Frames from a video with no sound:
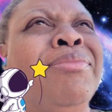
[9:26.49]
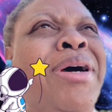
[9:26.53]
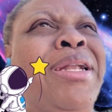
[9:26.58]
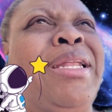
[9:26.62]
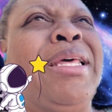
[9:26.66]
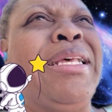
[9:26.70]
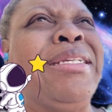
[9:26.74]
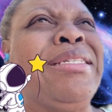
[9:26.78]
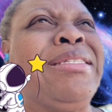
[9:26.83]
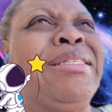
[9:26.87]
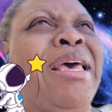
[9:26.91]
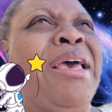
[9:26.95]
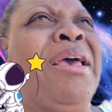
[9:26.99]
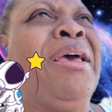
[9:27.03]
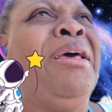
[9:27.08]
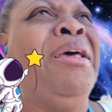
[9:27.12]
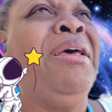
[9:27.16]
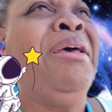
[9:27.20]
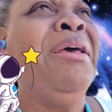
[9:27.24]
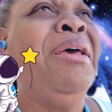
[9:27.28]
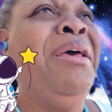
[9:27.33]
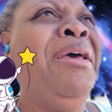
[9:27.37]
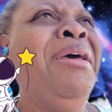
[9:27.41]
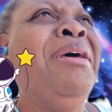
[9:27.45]
what is that?
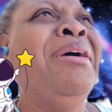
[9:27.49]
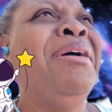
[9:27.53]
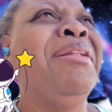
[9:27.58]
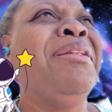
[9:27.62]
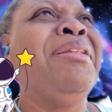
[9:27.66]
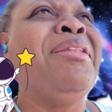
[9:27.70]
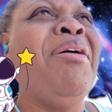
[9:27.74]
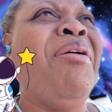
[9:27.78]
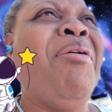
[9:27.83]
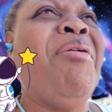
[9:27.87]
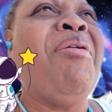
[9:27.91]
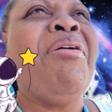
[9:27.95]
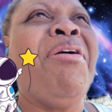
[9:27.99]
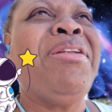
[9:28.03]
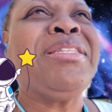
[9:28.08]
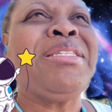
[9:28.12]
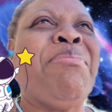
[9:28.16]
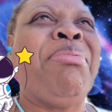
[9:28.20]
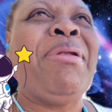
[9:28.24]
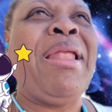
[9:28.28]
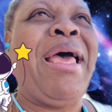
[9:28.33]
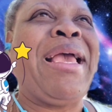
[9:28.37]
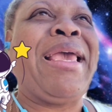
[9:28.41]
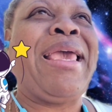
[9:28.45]
Lord,
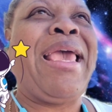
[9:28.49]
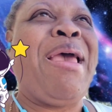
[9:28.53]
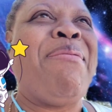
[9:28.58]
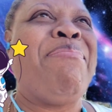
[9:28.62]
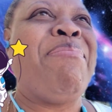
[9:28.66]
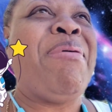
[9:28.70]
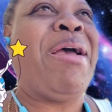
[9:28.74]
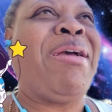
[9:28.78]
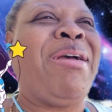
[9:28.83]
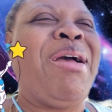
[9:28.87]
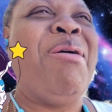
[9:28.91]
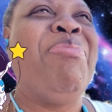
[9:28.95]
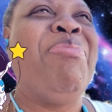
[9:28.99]
it's a black cat back.